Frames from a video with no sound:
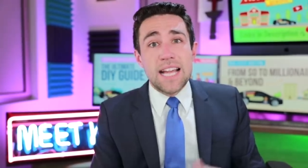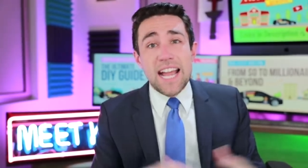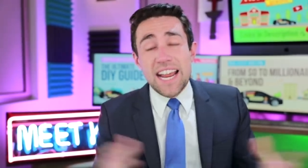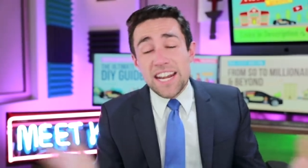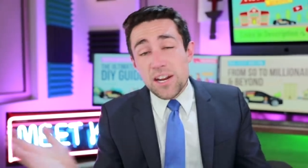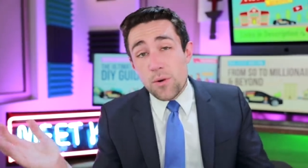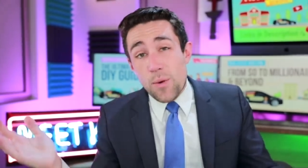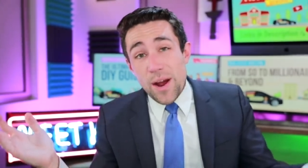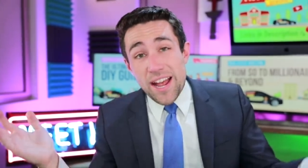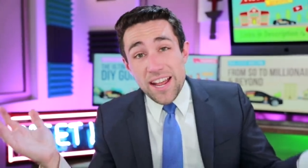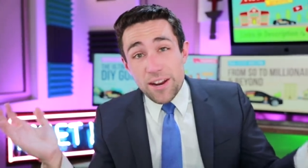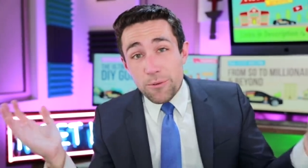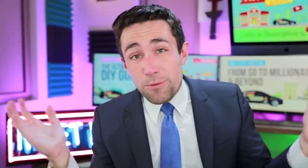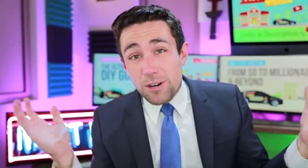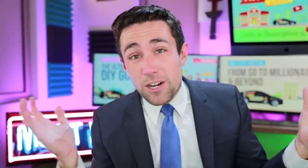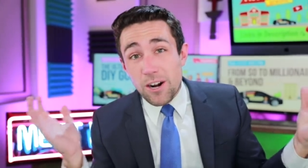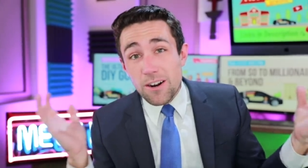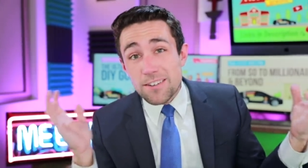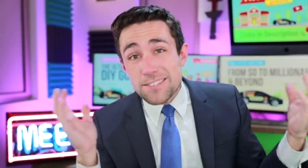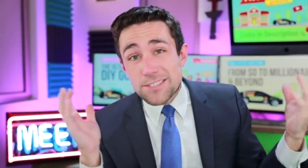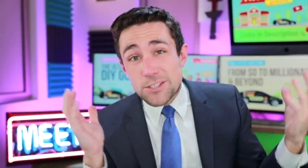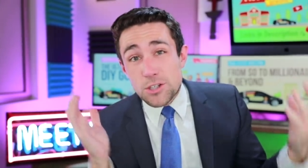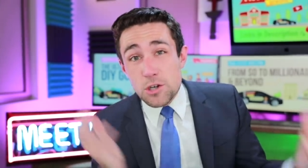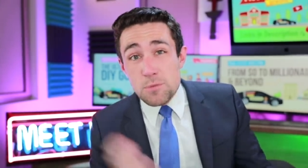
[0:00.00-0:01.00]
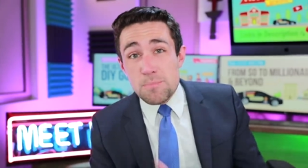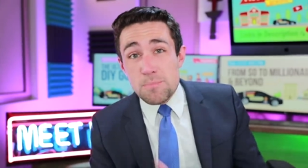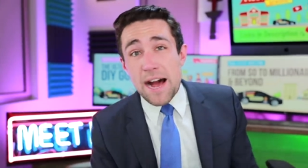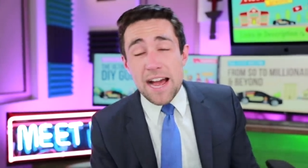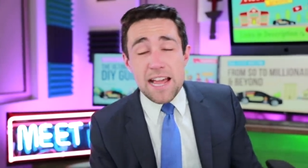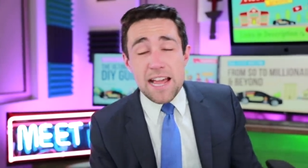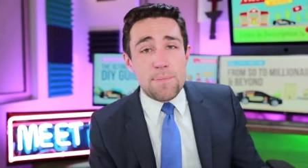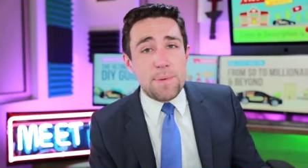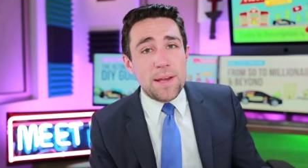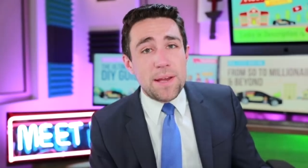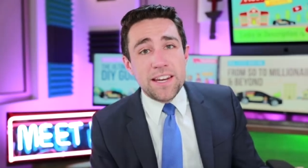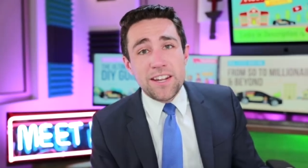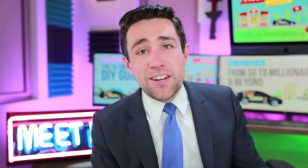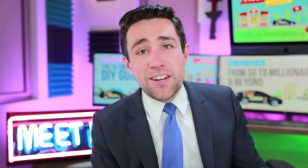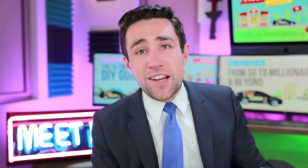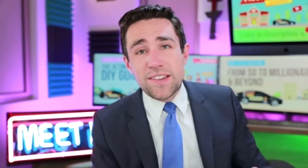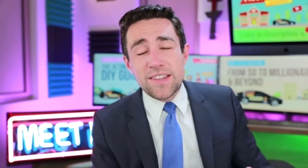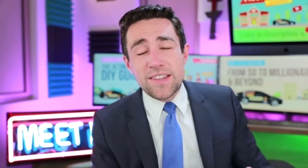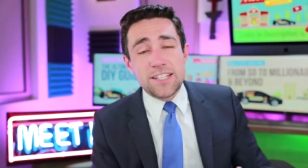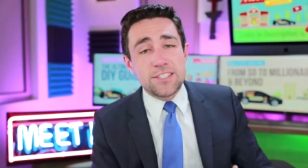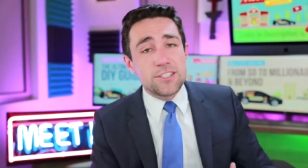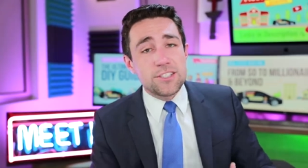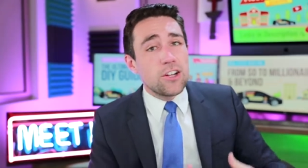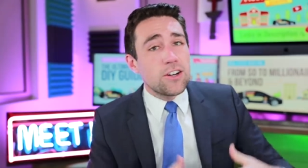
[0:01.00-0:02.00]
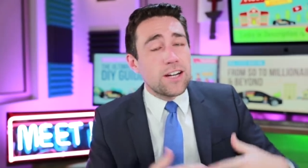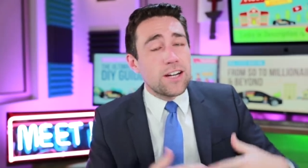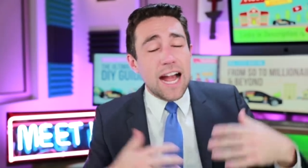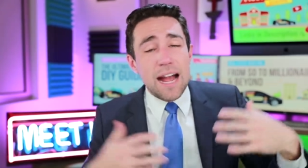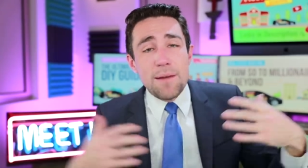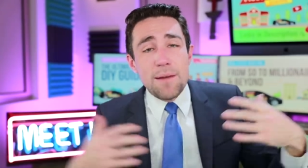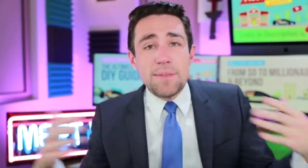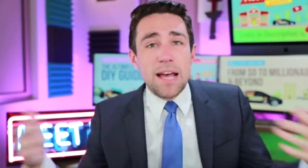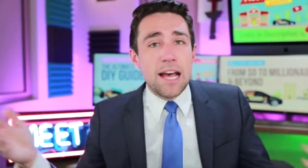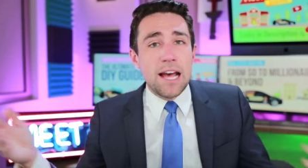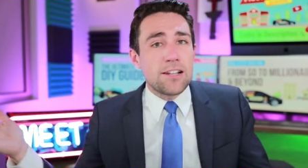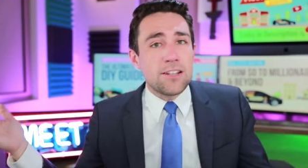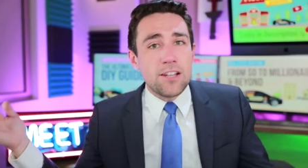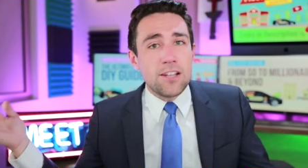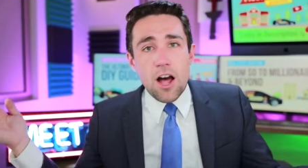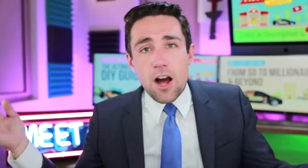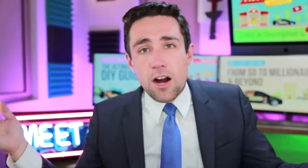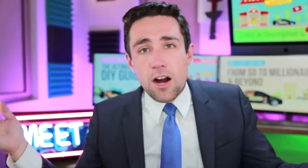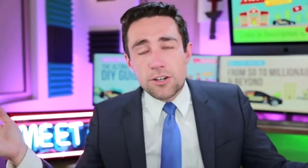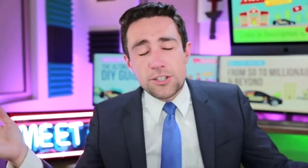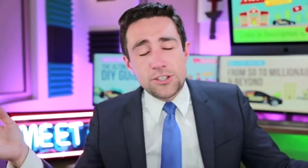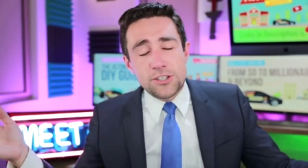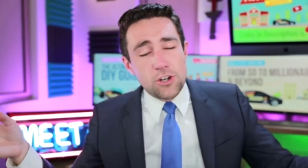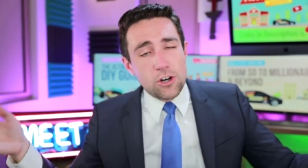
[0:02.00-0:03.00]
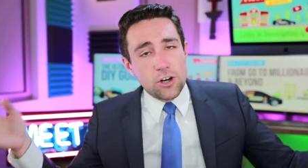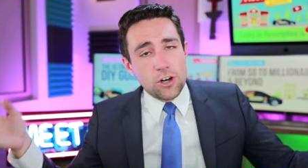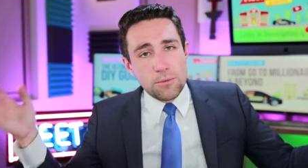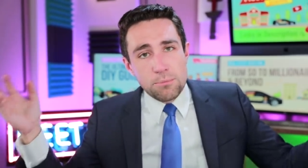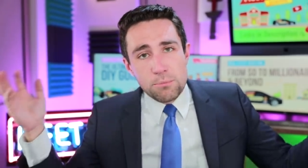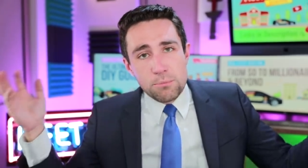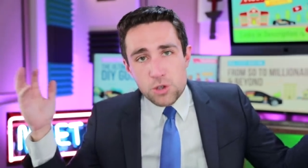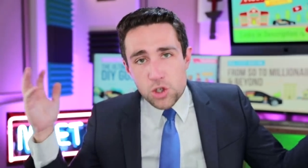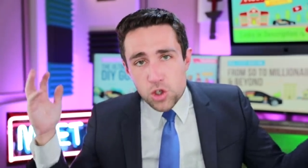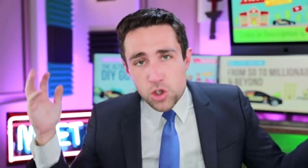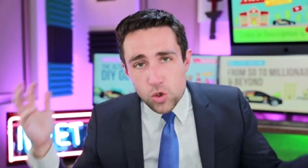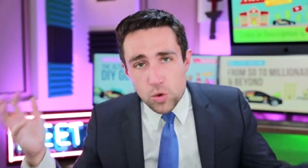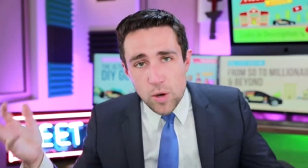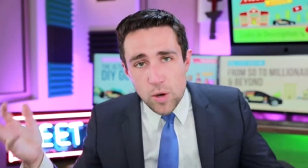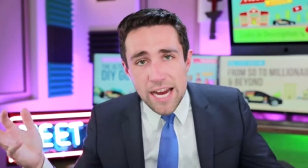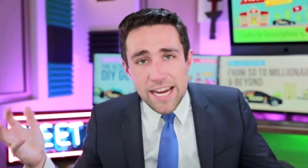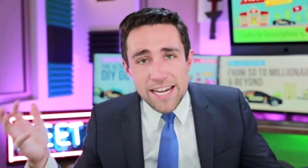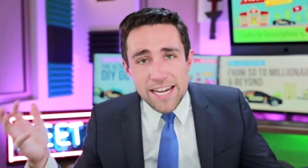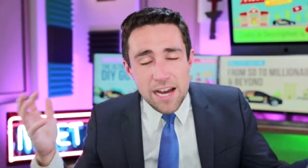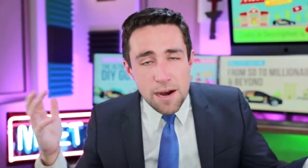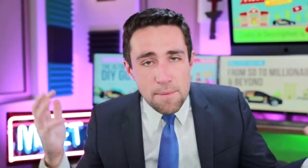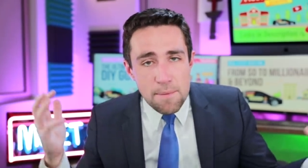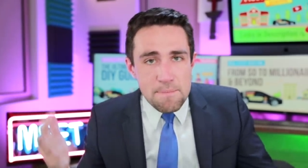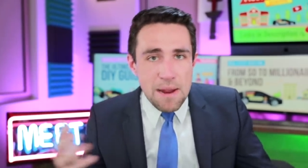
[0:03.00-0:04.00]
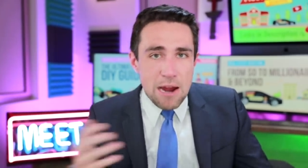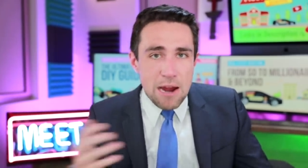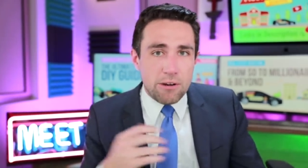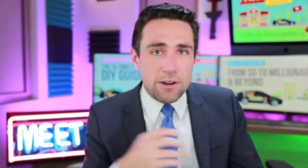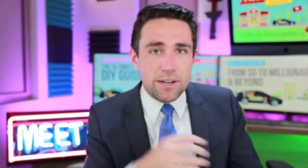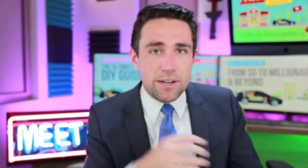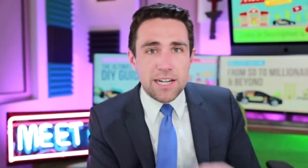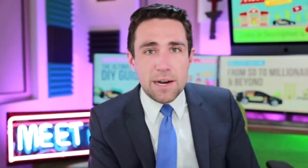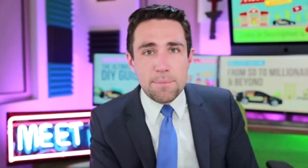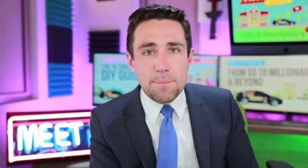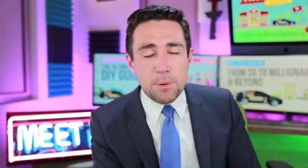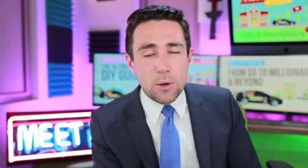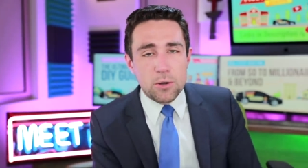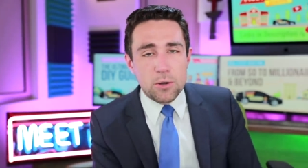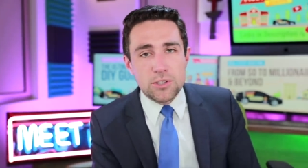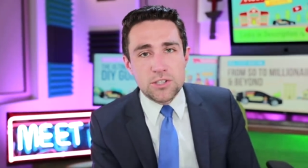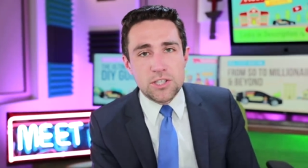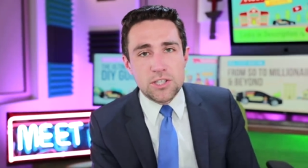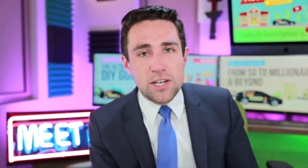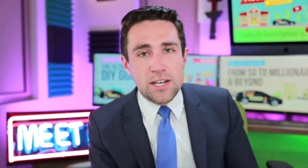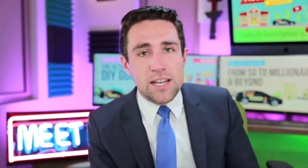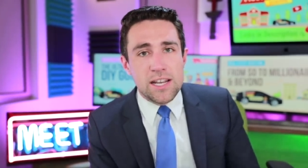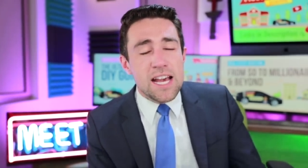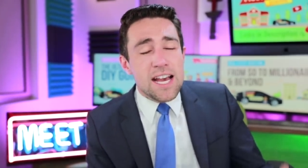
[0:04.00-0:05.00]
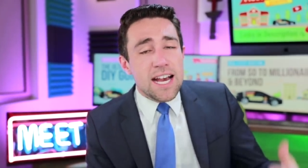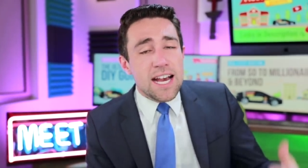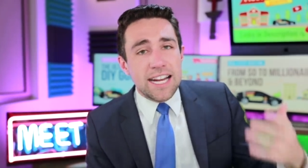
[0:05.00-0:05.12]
Anyway, in regards to my opinion on this, look, I'm not long-term train America person.